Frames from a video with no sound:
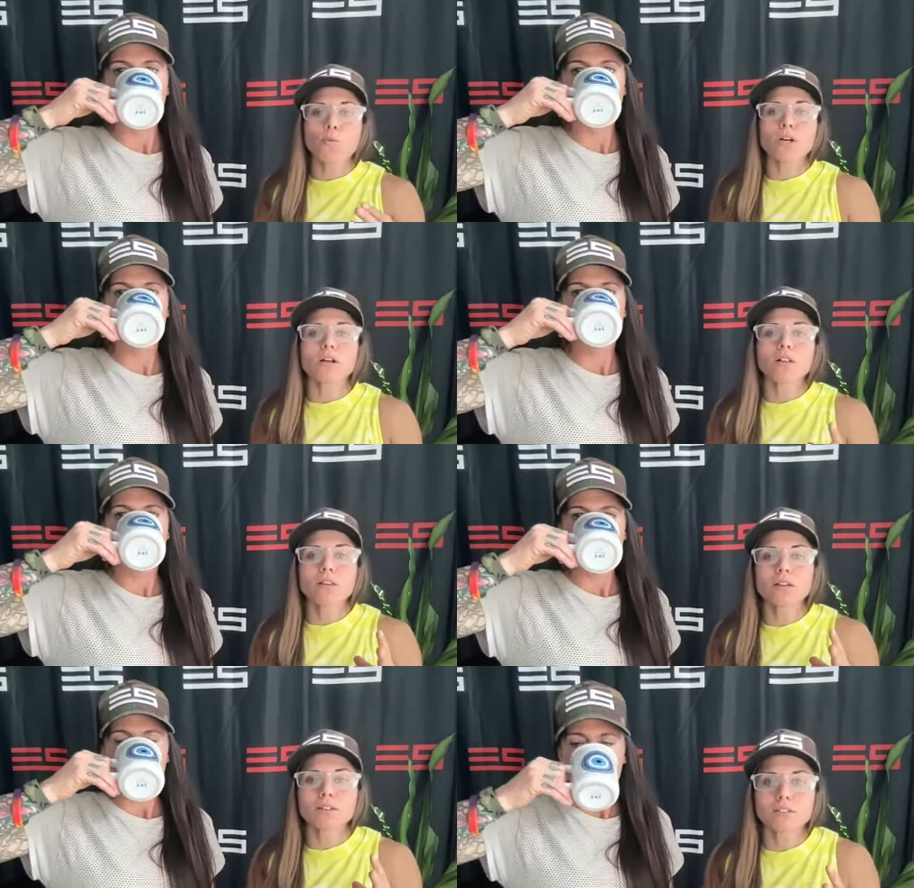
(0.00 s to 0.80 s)

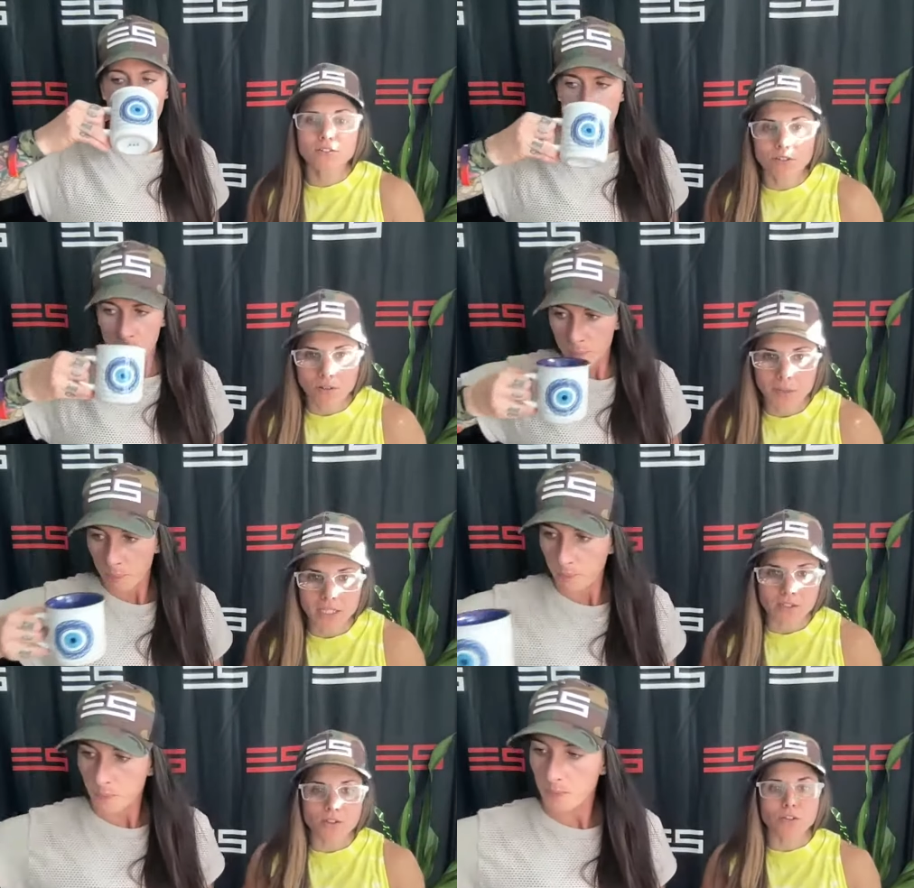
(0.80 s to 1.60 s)
Speaker 1: will
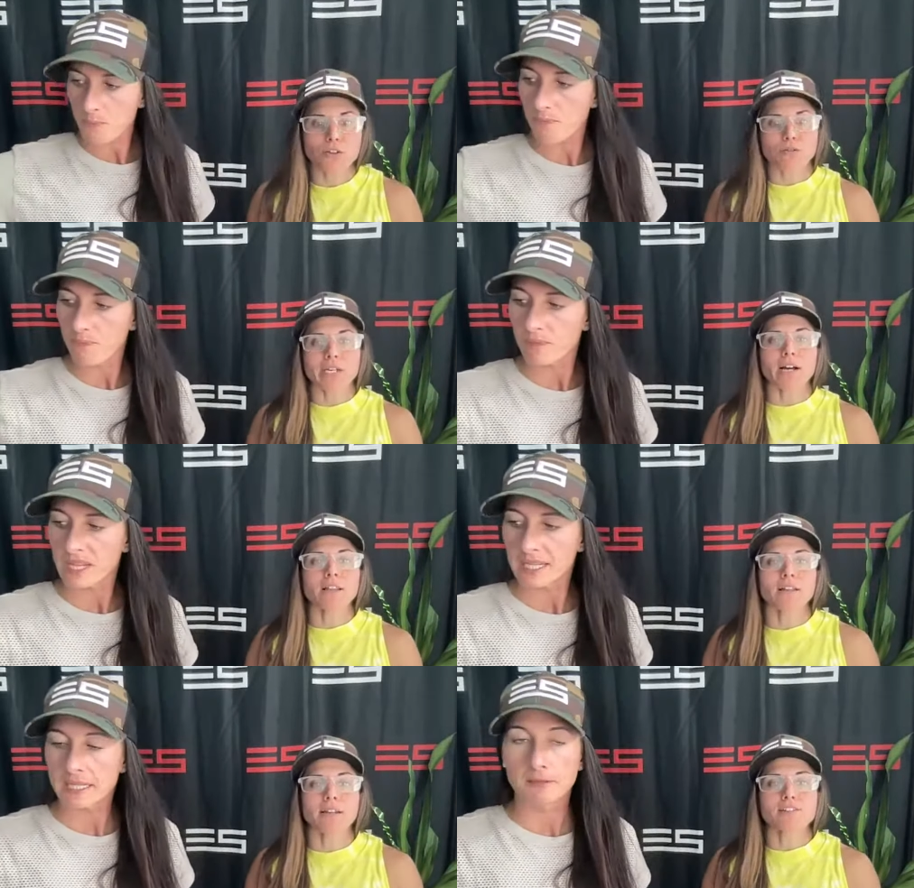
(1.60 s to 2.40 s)
determine your
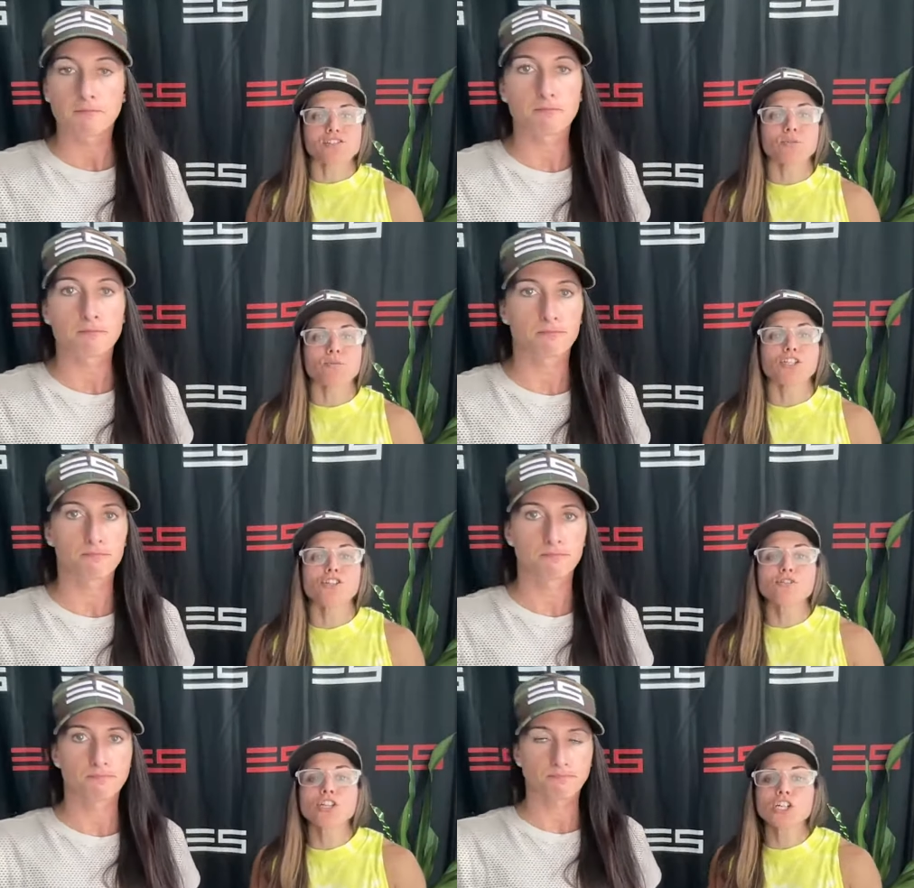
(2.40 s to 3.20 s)
reality. So when
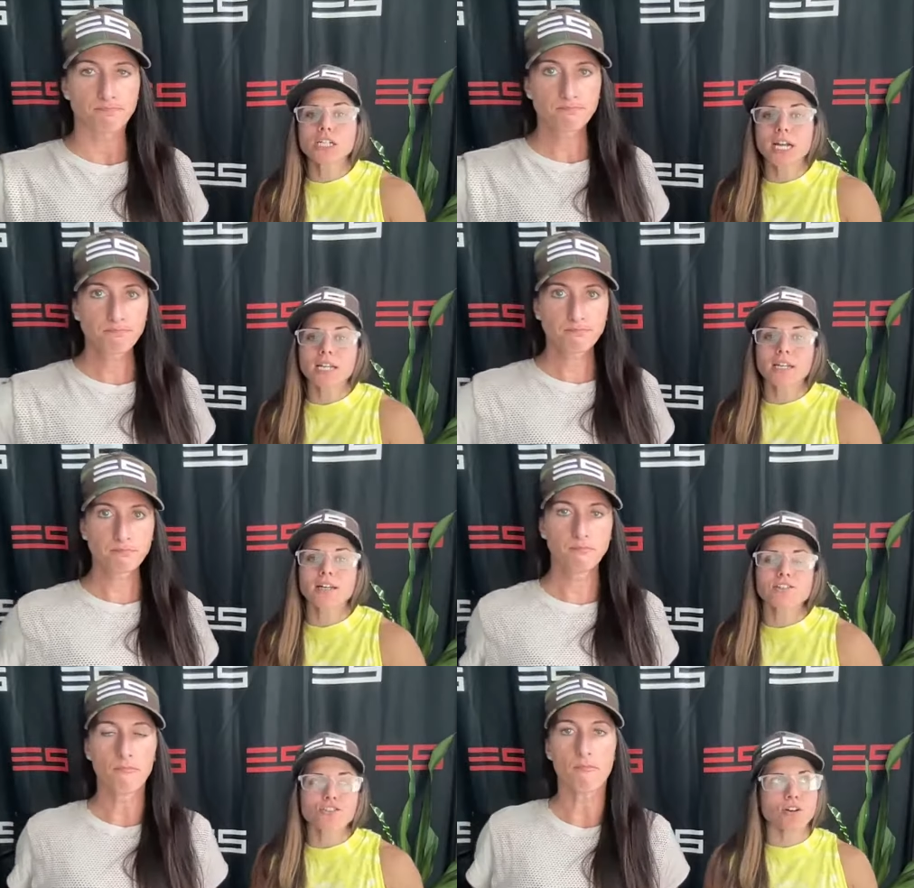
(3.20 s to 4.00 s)
you look at it
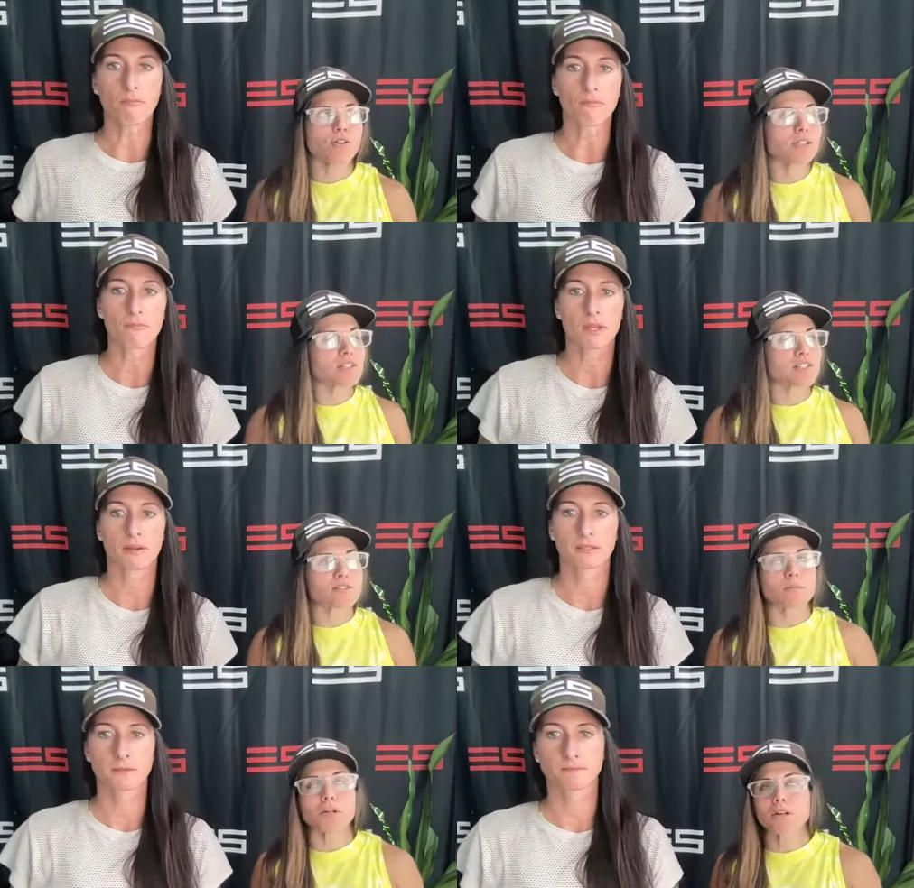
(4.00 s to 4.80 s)
as, oh, this is a
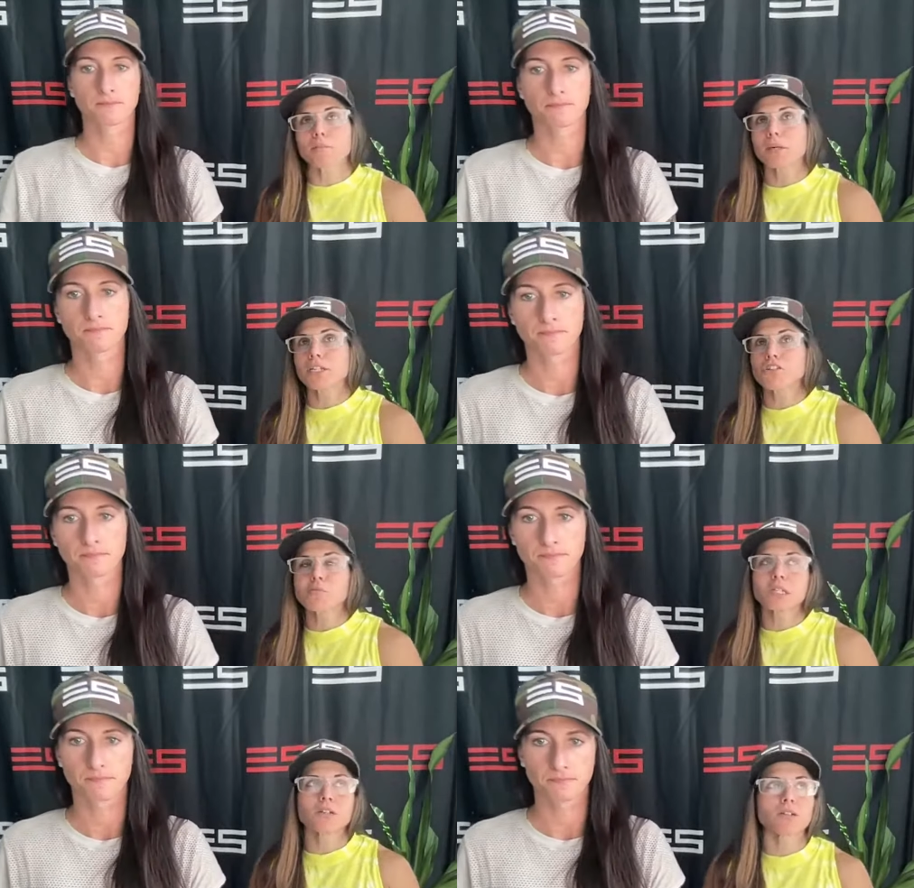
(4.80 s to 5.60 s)

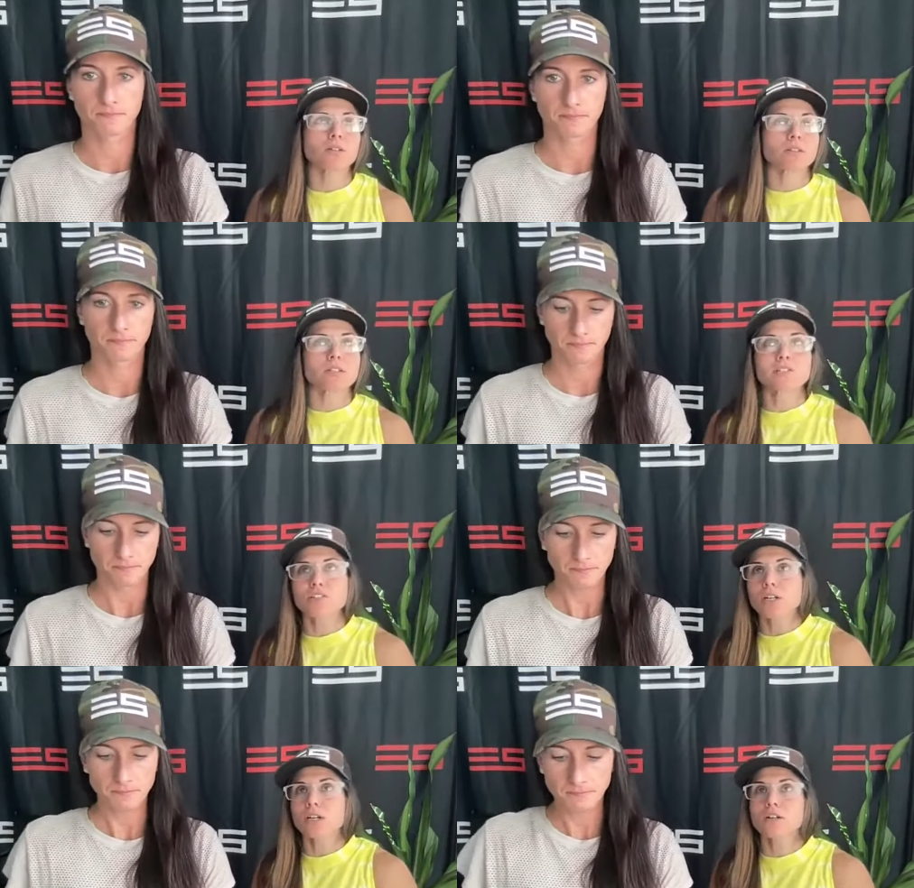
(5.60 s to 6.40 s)
punishment, oh, this
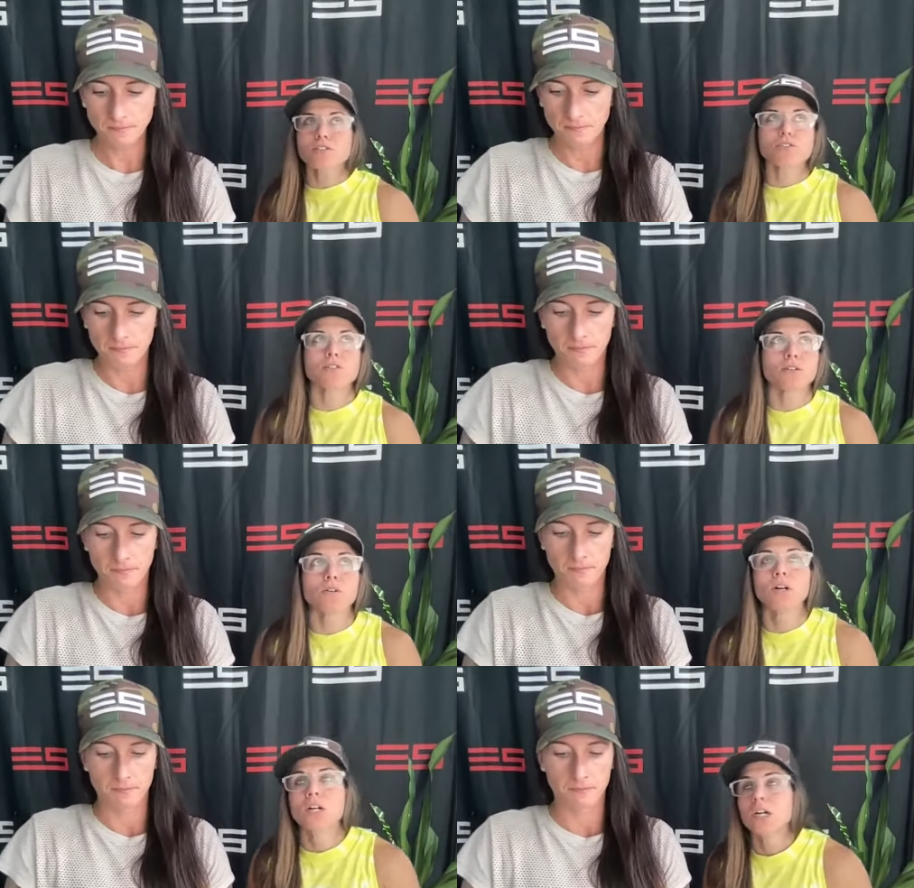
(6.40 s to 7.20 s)
sucks, oh,
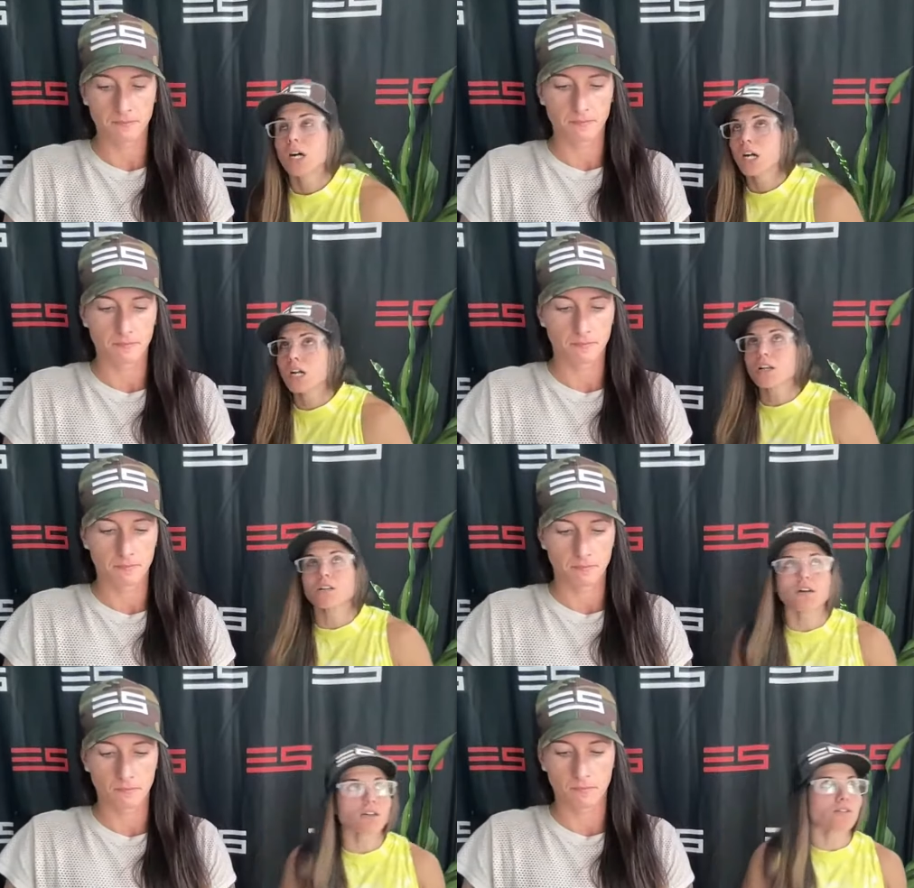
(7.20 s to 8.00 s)
I got
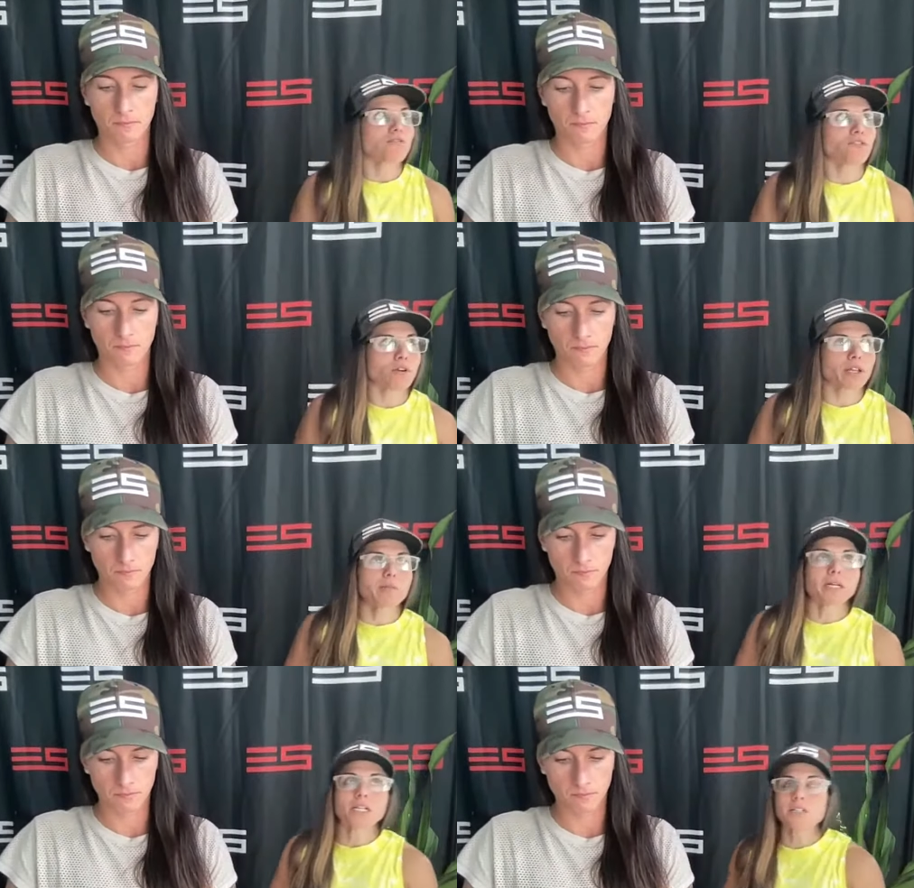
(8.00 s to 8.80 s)
another 40
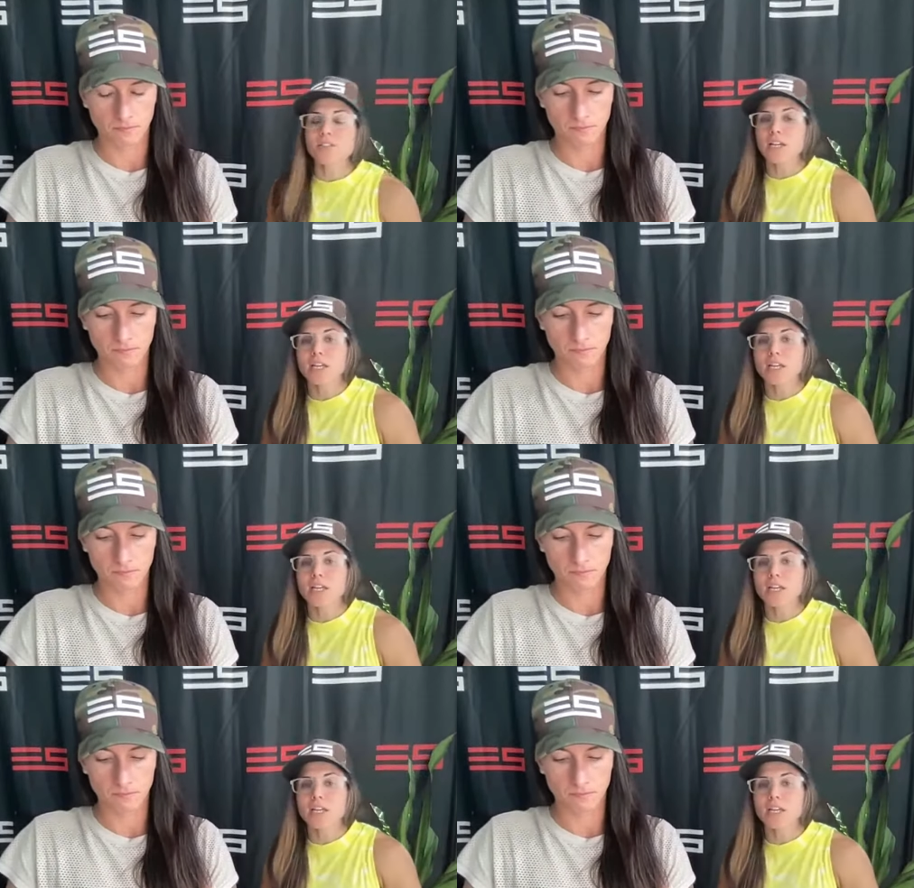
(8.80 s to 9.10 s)
minutes, I